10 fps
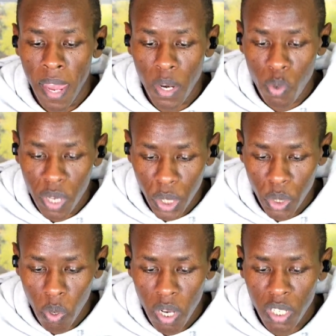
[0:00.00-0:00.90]

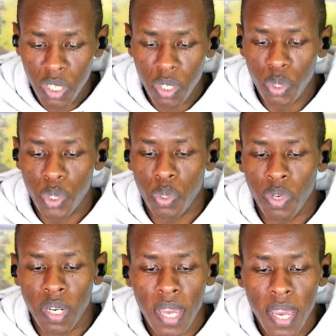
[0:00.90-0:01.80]
educational
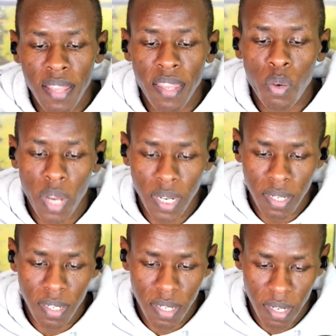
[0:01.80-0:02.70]
institution in the
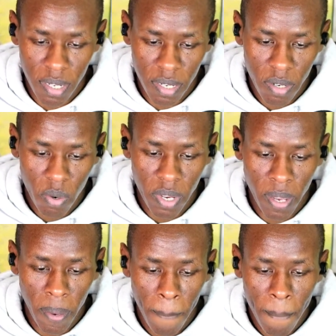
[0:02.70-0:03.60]
United States,
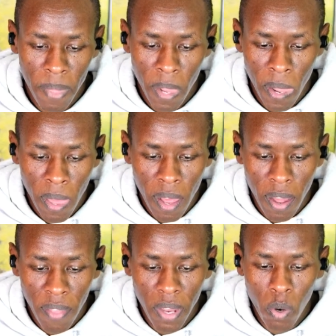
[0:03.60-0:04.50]
okay.
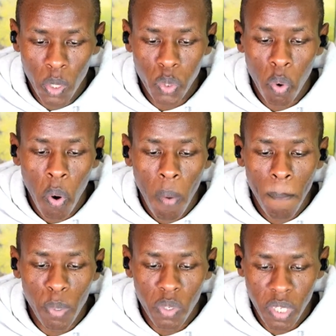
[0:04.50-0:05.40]
And then also
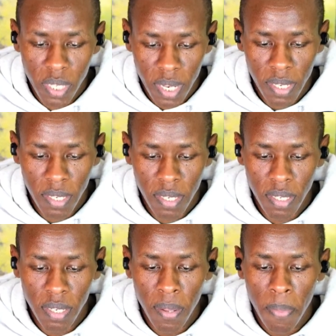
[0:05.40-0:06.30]

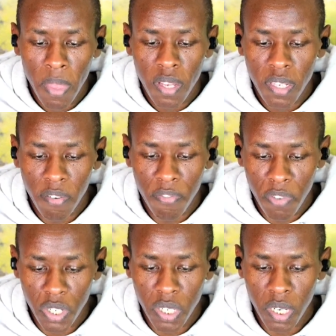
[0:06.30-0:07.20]
possess
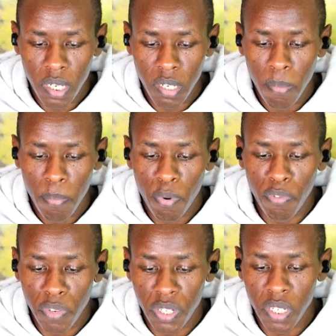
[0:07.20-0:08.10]
sufficient
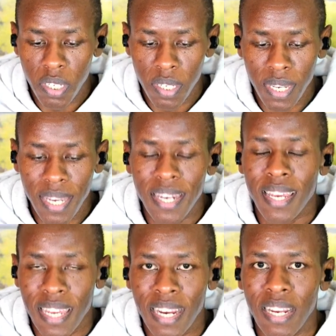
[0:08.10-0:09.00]
proficiency in
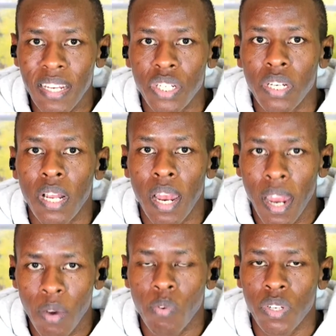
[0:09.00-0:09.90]
English
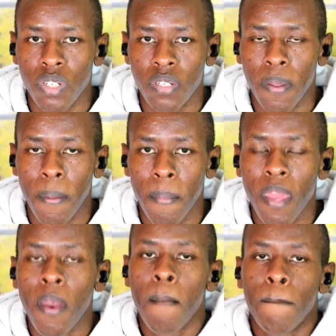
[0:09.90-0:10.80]
language.
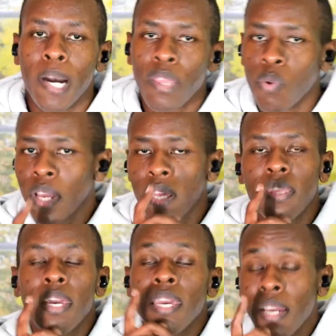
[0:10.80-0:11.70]
By the way,
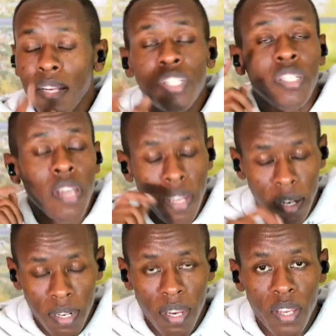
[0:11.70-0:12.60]
the English here
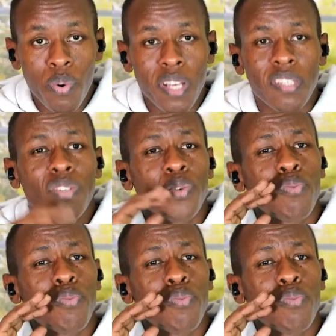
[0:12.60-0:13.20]
in US is